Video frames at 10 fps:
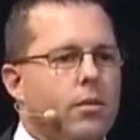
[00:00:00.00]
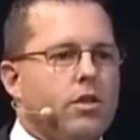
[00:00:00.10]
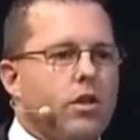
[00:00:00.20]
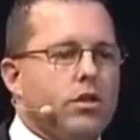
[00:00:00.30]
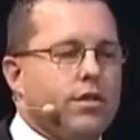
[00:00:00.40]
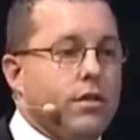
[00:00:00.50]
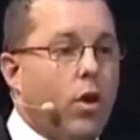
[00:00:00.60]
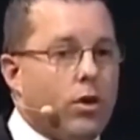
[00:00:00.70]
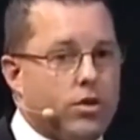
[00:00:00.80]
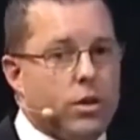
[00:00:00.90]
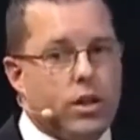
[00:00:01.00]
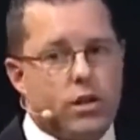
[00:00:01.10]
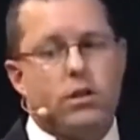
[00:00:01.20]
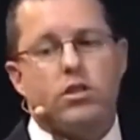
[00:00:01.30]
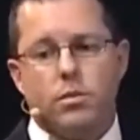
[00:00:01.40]
The results also
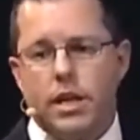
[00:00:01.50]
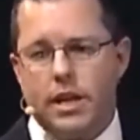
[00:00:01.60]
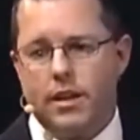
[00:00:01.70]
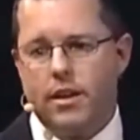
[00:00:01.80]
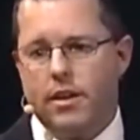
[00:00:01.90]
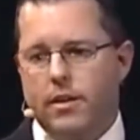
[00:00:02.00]
encourage me.